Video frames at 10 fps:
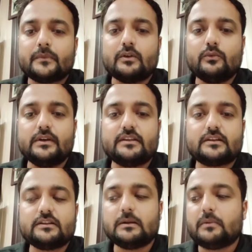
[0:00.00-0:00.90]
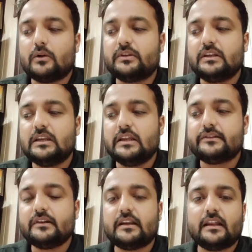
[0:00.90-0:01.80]
we discussed about the
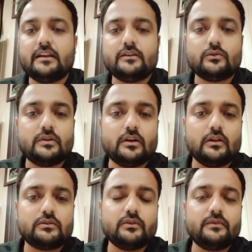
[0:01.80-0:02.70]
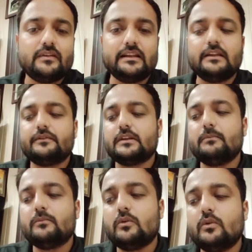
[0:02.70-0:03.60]
nature, and today also we will give some
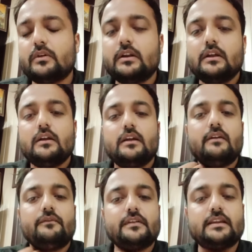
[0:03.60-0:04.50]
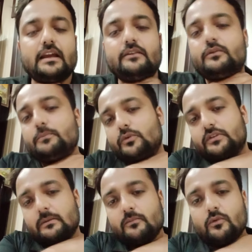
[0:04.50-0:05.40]
more emphasis we put
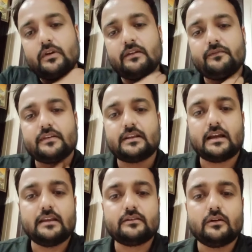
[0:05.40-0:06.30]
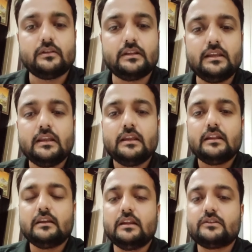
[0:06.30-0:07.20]
some more emphasis on the
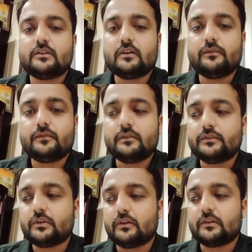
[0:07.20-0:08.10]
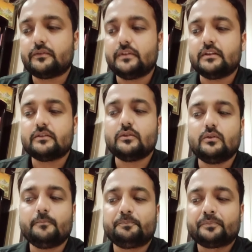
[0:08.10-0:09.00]
nature of geography.
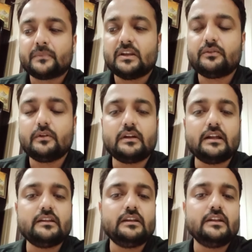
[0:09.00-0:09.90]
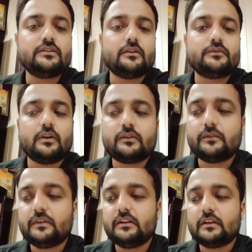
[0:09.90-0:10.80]
So if you look at the nature of
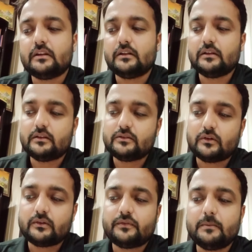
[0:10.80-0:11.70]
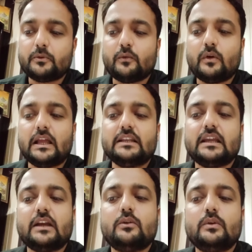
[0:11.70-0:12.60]
geography provide
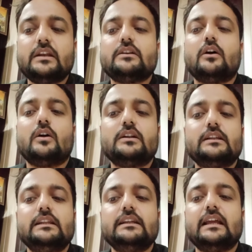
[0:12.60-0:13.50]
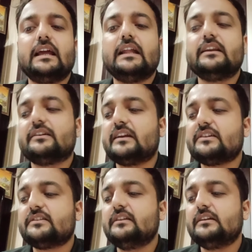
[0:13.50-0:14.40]
accurate, orderly, and
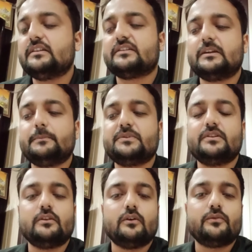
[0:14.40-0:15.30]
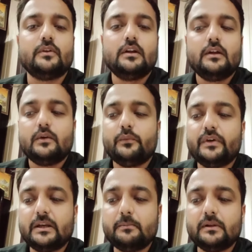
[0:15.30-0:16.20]
rational description of
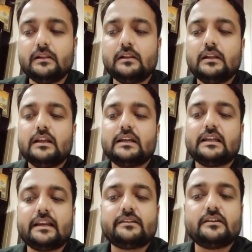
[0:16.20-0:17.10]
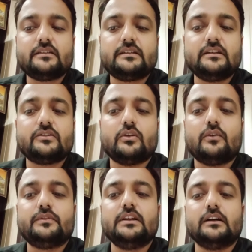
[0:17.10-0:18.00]
variable characteristics
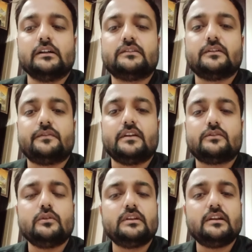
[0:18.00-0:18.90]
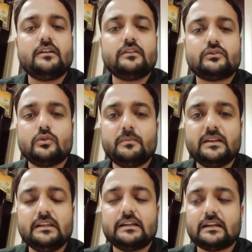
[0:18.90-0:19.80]
of the earth's surface. So there are so
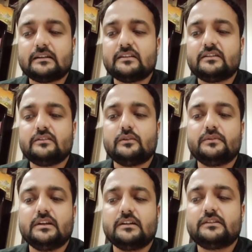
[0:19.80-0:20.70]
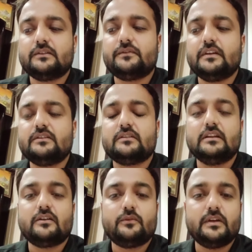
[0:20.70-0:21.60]
many characteristics of the earth's surface,
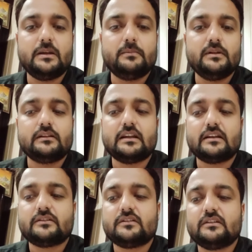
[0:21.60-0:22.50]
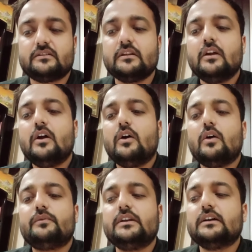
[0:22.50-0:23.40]
there are variable characteristics
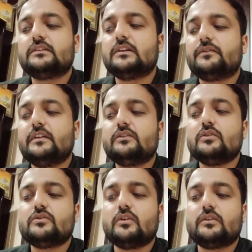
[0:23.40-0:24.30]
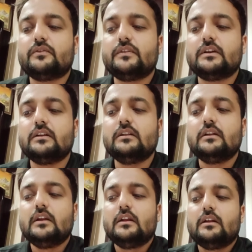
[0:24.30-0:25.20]
of the earth's surface. So geographical
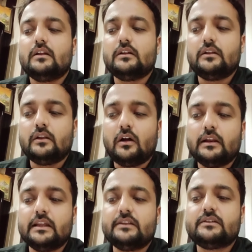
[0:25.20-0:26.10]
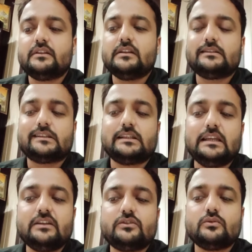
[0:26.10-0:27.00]
knowledge, it
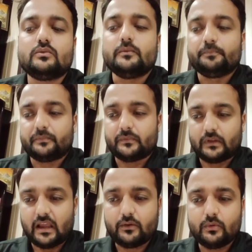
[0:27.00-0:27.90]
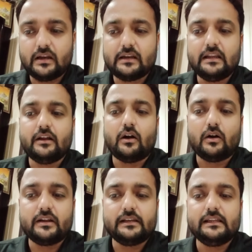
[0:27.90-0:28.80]
seeks to accurately,
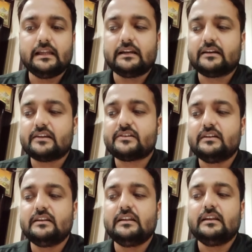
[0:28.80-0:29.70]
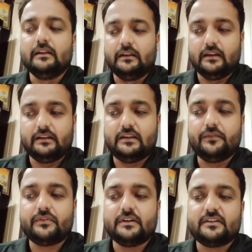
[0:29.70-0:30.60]
orderly, and rationally, it
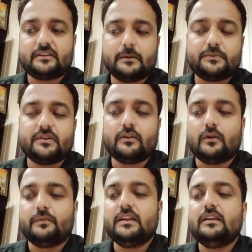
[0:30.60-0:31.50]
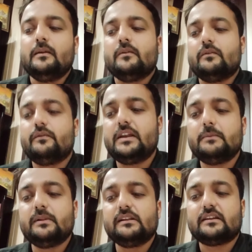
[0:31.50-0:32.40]
gives the description of the
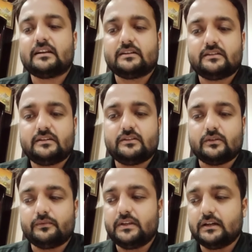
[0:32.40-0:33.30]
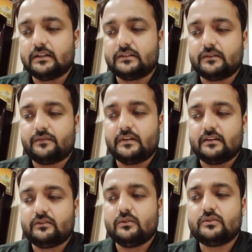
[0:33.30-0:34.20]
variable characteristics of the earth's surface.
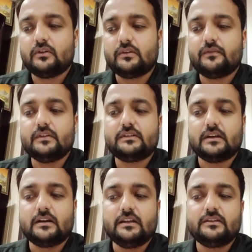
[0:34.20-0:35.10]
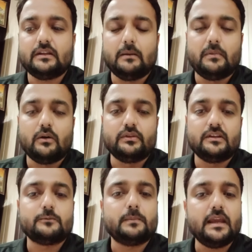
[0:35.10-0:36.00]
So geographer studies about the
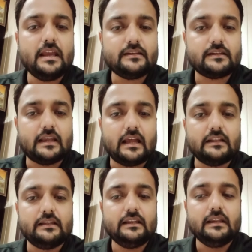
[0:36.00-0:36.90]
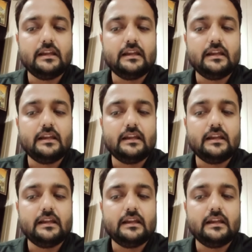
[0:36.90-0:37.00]
space and the